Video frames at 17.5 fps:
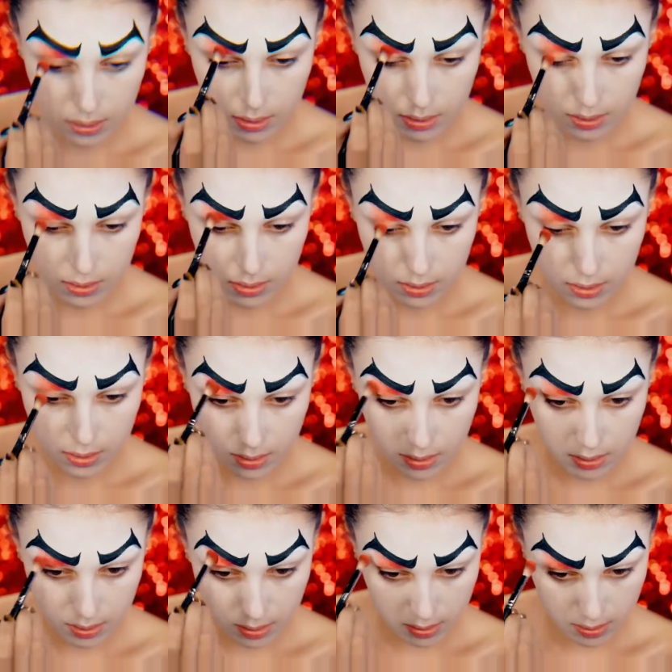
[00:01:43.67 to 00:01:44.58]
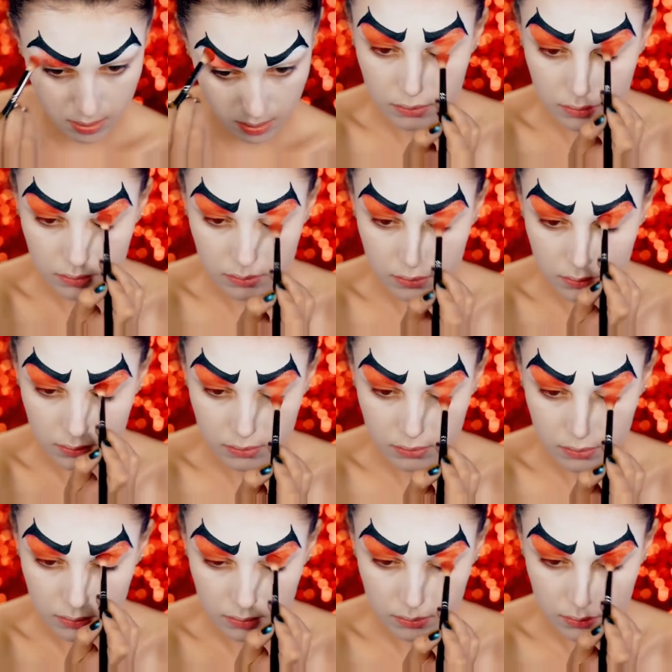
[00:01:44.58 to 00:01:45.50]
here to really blend
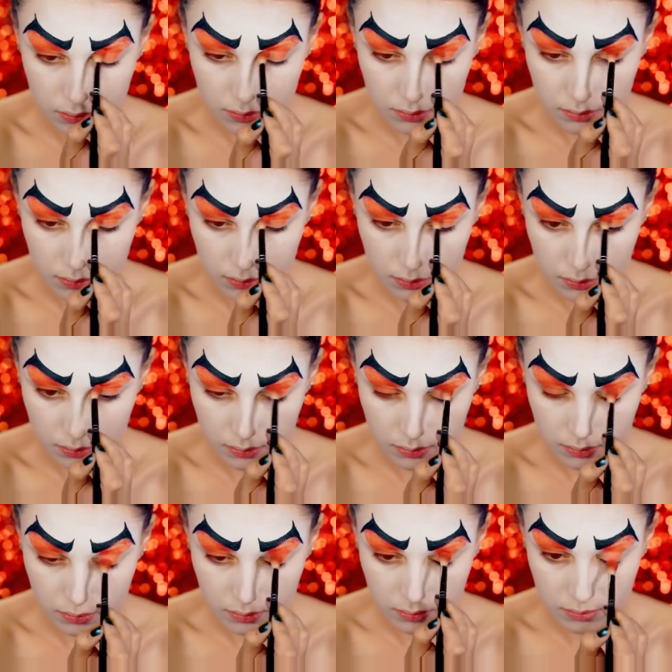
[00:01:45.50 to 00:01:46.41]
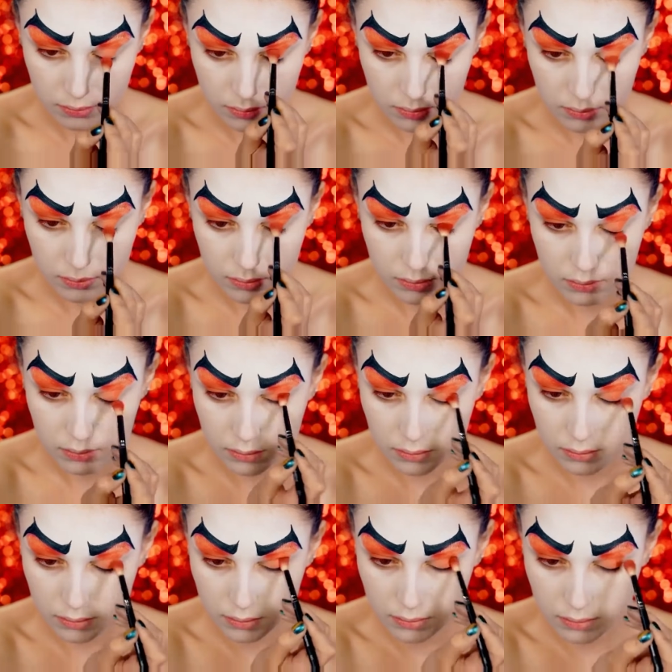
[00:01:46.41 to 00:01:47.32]
in all over that lid
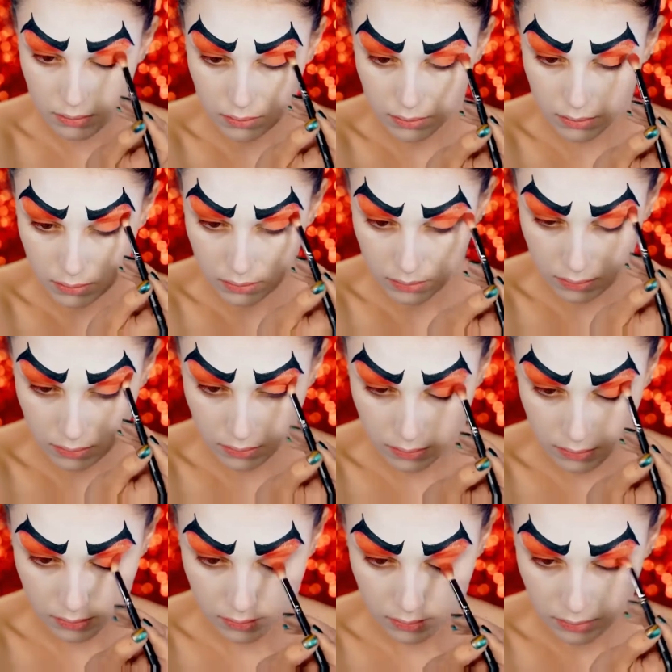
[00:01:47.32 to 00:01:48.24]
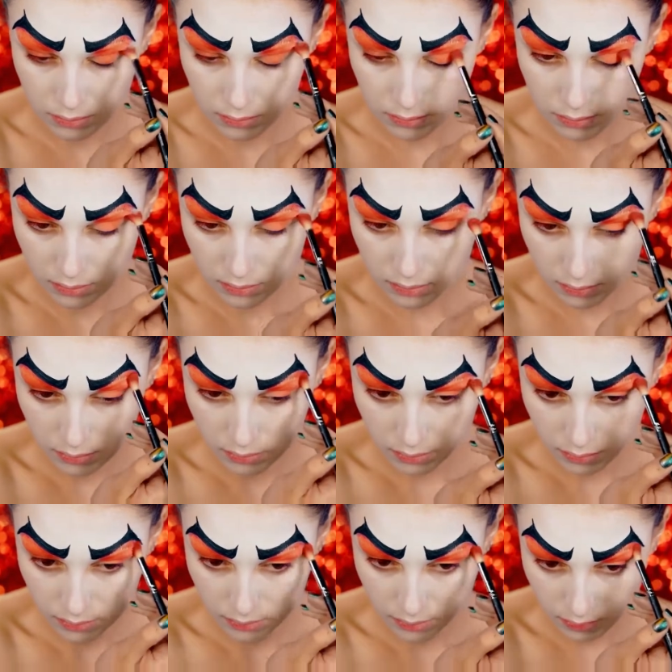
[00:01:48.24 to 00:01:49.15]
up into the brow, and this
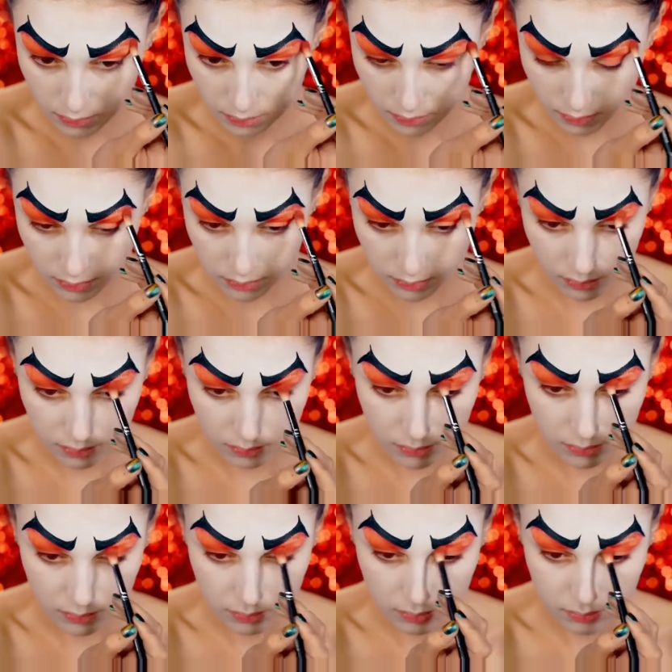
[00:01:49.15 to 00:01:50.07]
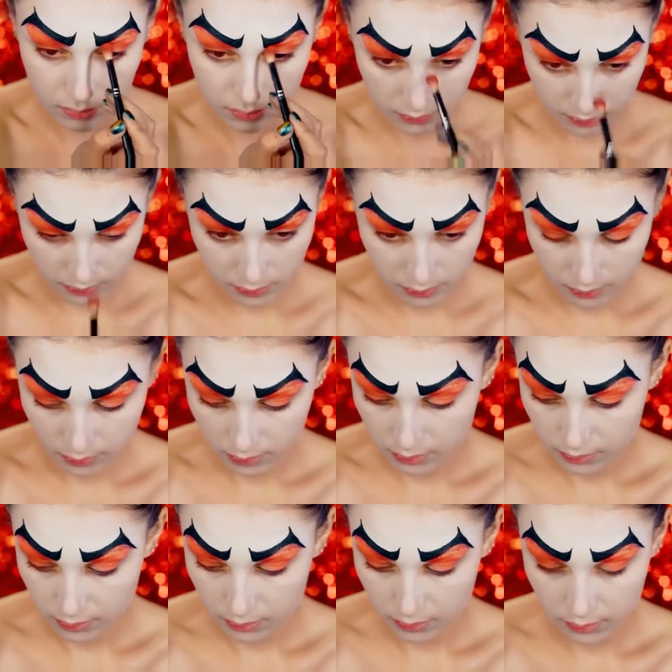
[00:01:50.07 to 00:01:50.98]
is a really hot red shade
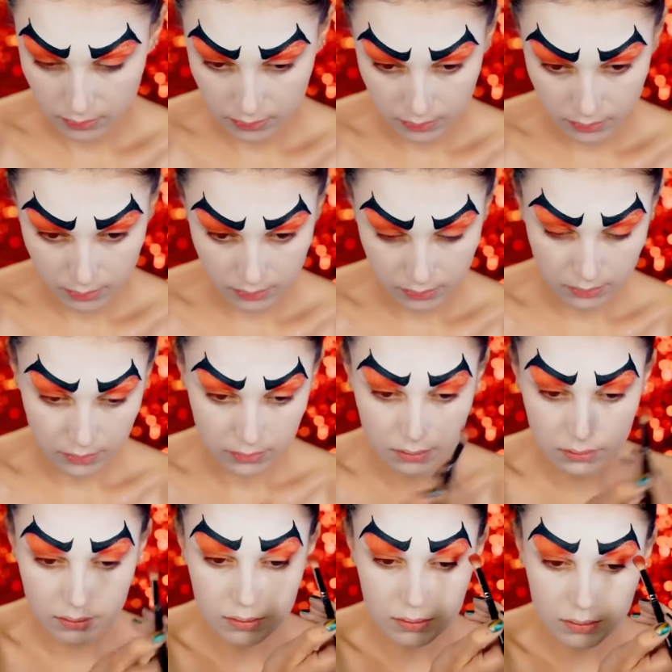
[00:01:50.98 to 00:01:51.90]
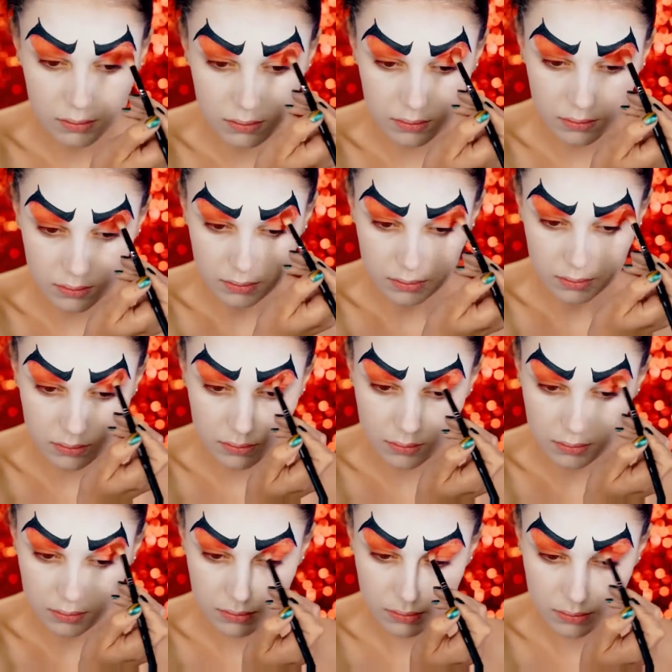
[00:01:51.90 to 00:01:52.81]
that is going to look really nice with our whole look because we're
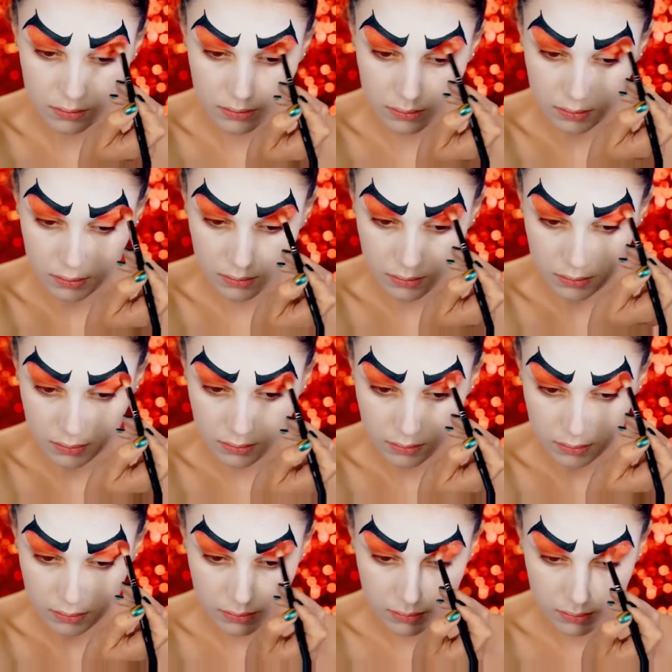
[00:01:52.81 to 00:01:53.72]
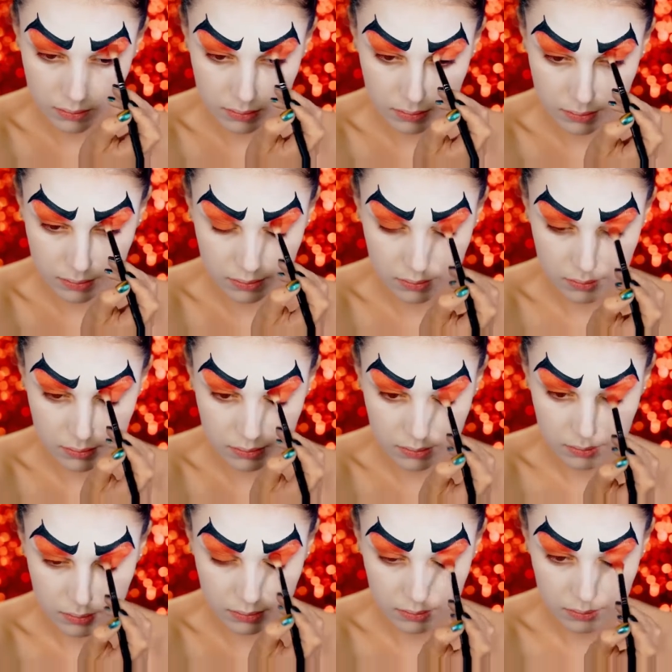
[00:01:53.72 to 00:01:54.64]
using tons of reds, blacks,
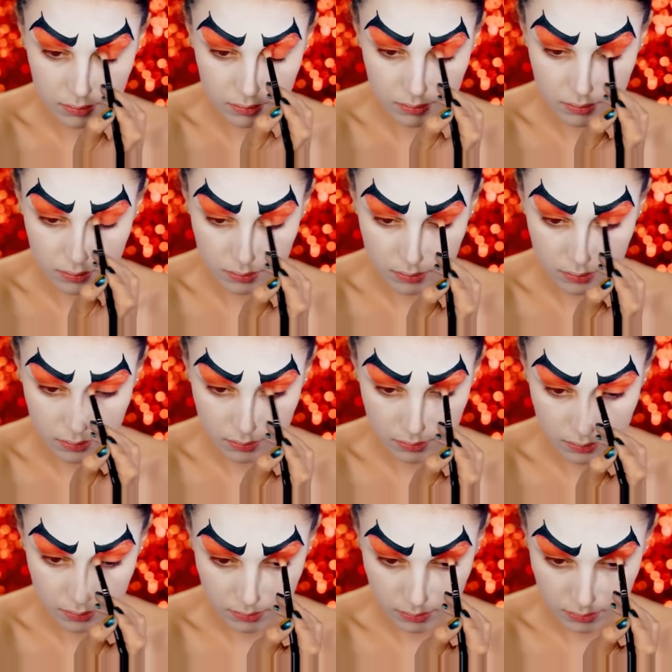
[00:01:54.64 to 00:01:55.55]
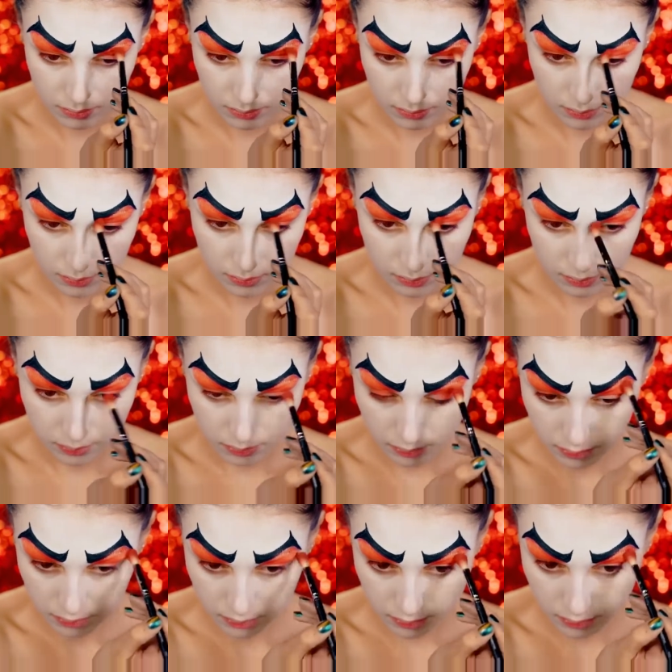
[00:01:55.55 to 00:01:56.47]
and a little bit of white here and there. So I'm
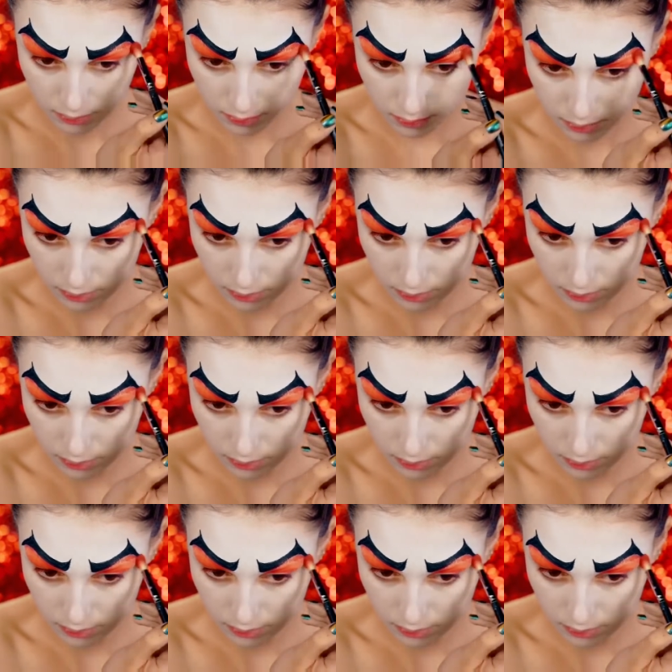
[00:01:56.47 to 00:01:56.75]
going to take a black